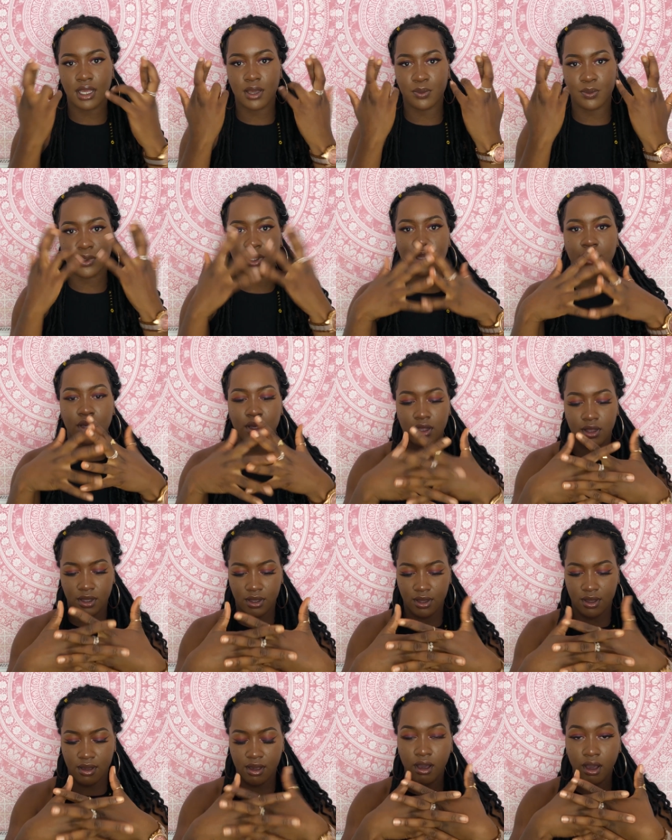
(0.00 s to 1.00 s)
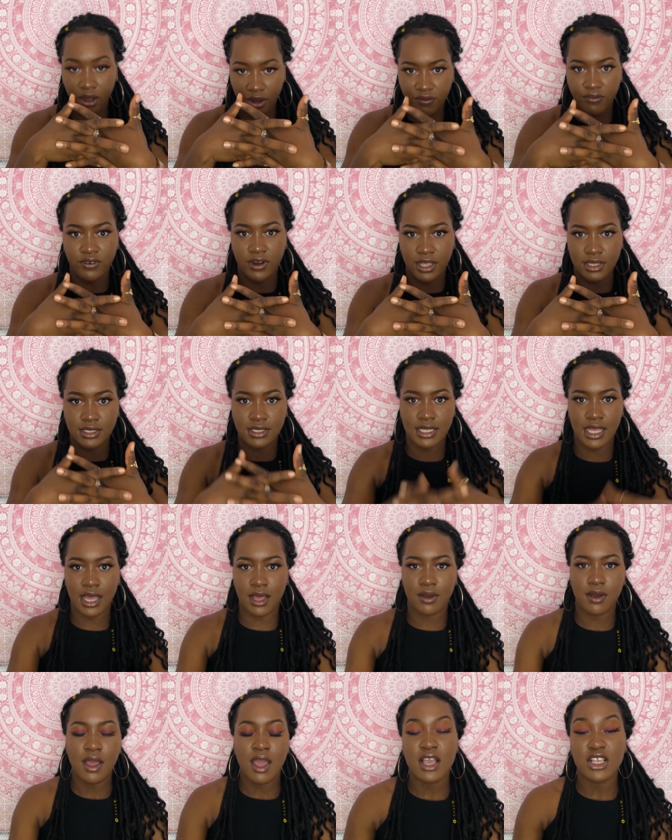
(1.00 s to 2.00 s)
like we are like friends
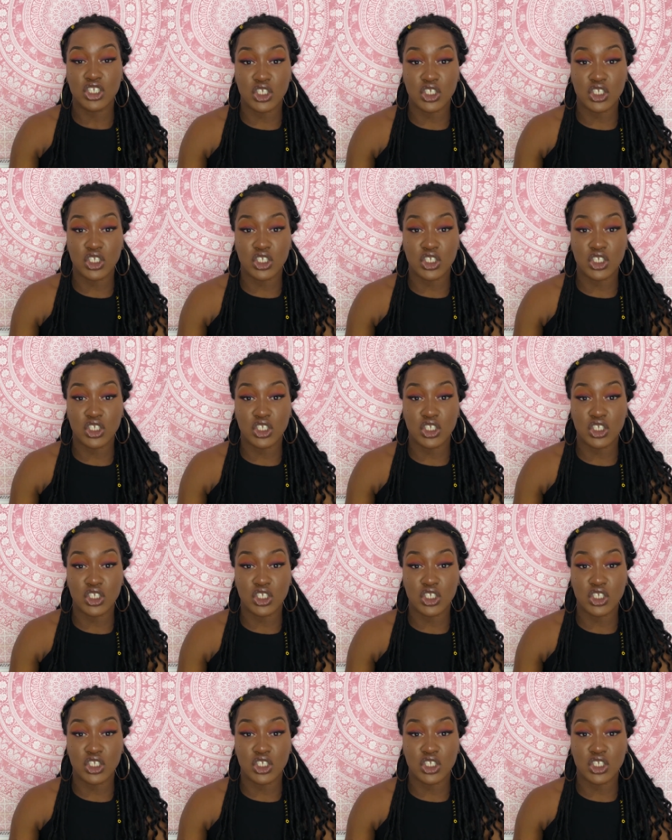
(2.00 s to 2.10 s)
now.